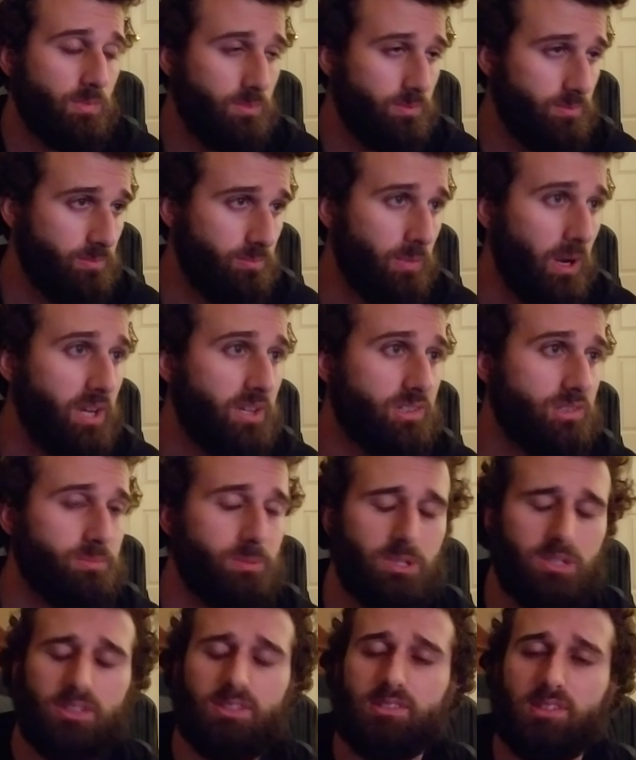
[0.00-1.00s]
my
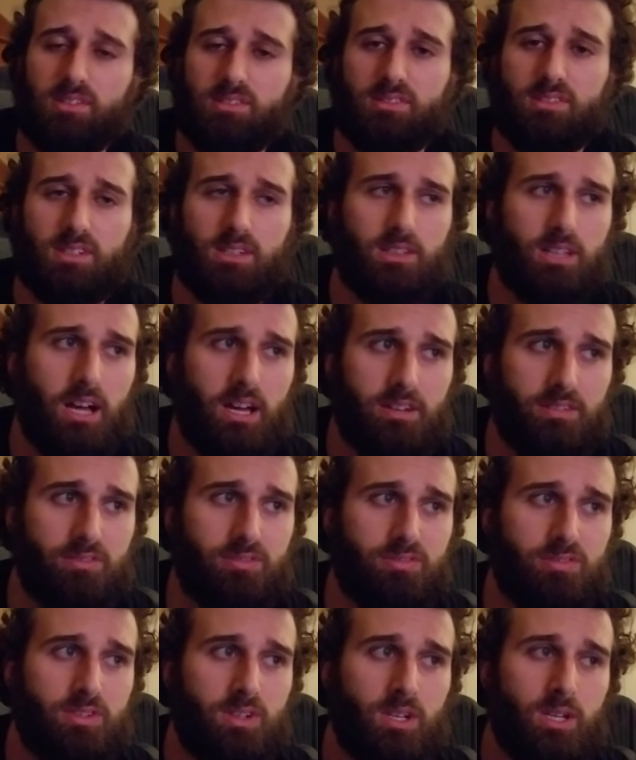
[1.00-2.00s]
experience, I see a lot
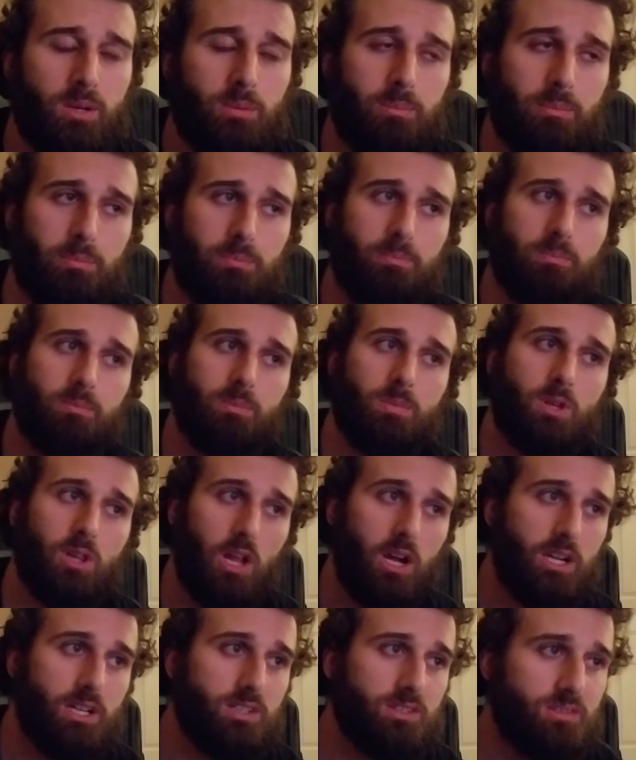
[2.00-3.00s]
of
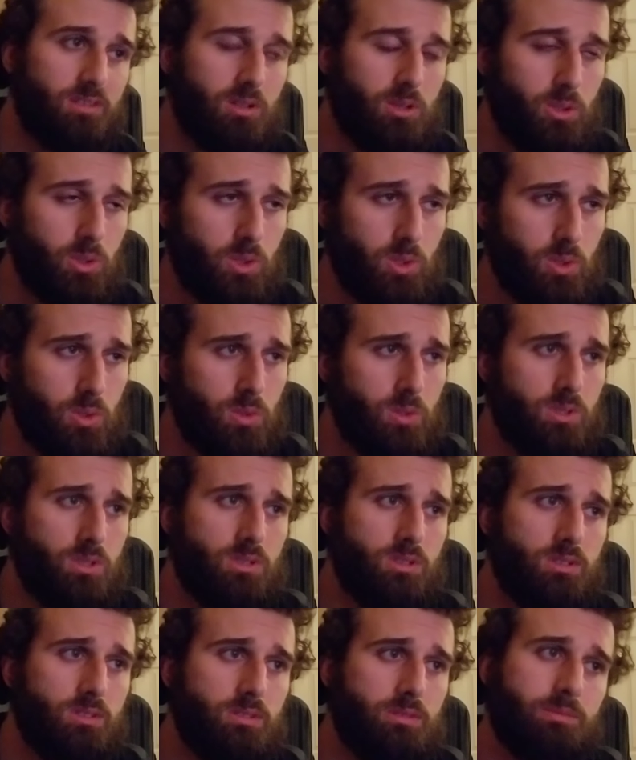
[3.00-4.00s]
clients who
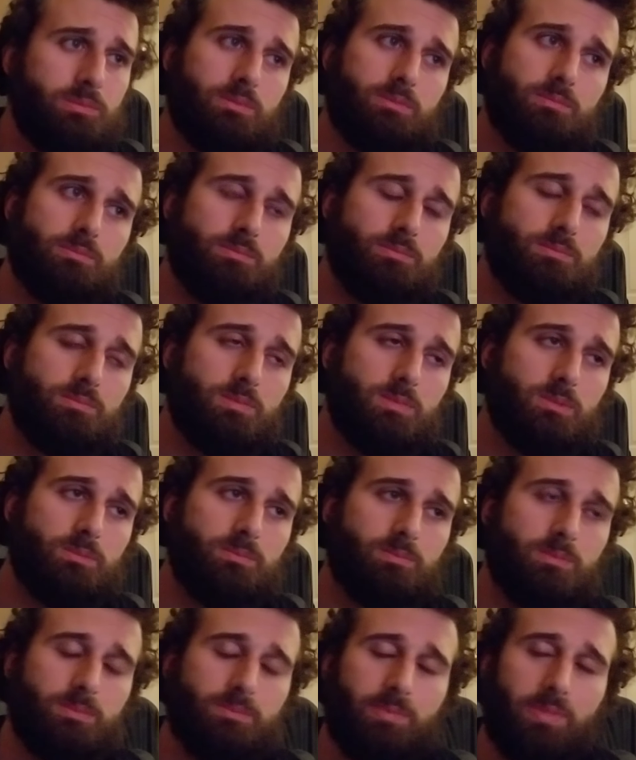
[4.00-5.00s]

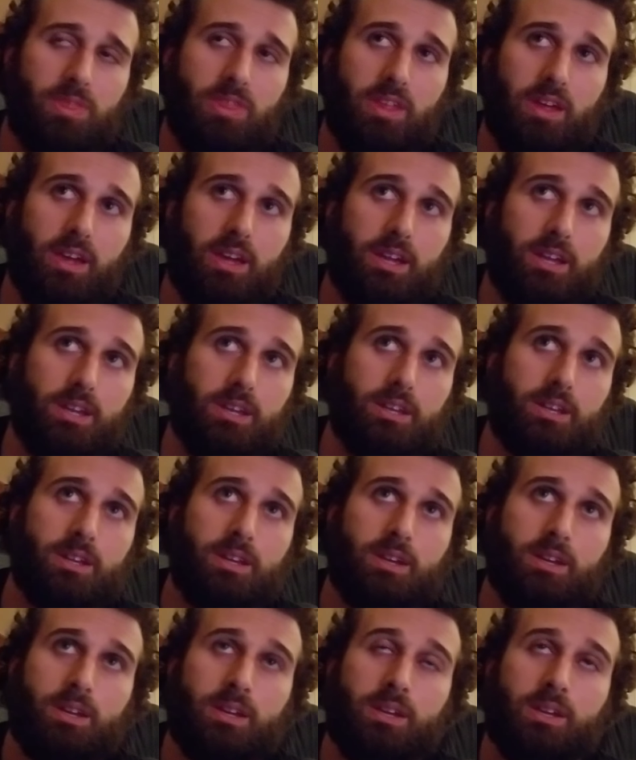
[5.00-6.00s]
they
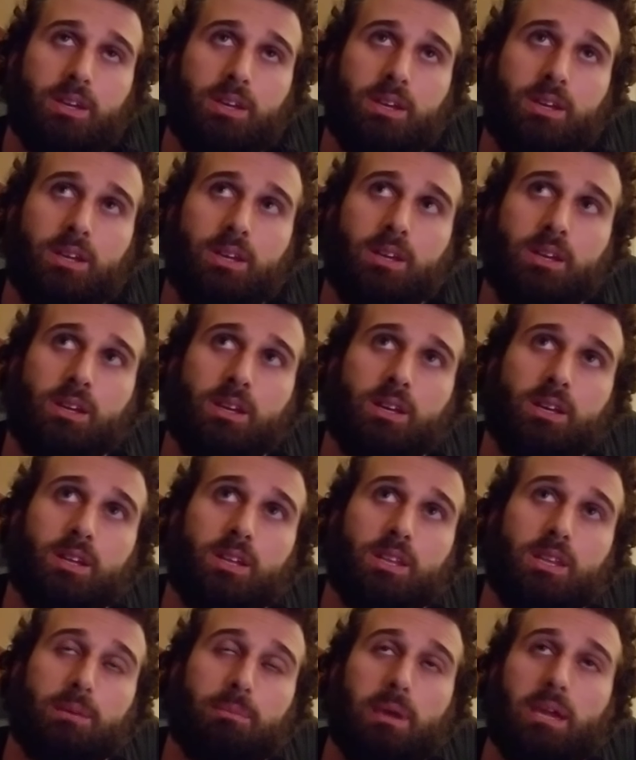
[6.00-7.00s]

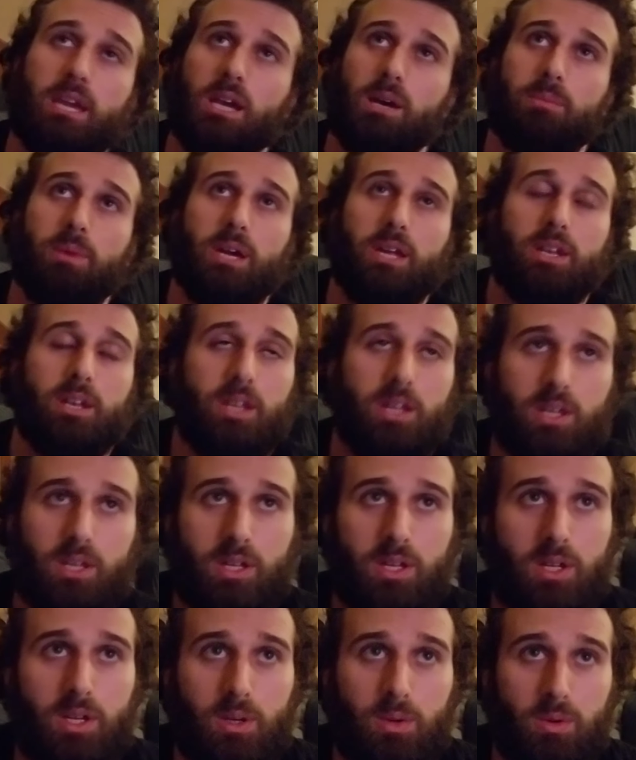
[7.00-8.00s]
may come in
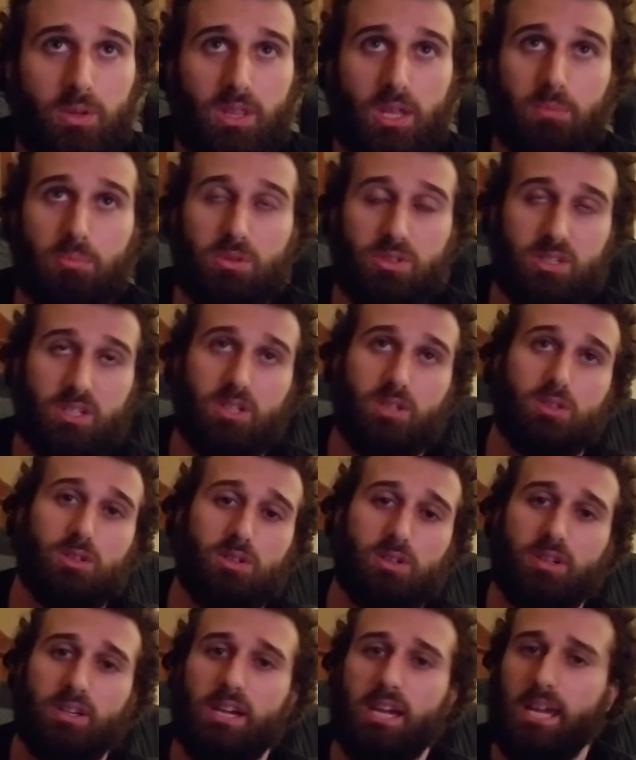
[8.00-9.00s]
with a
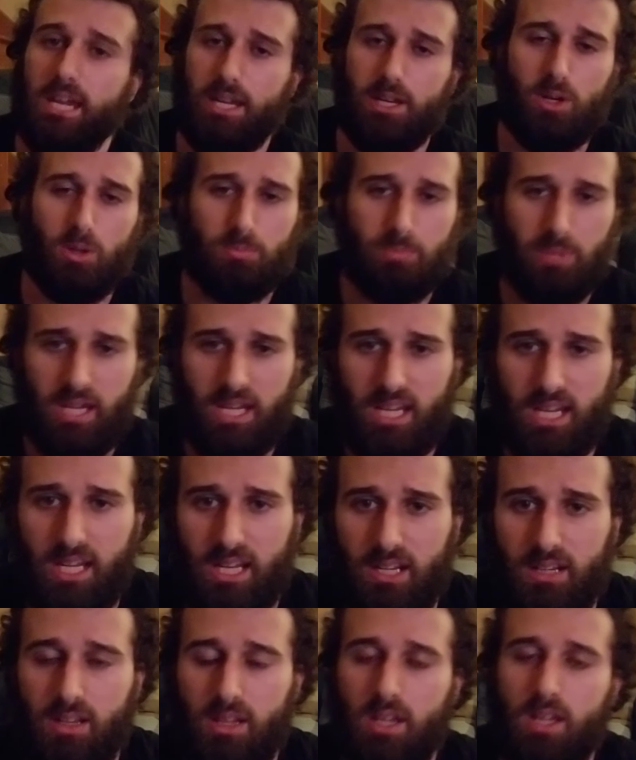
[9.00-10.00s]
particular ache or pain,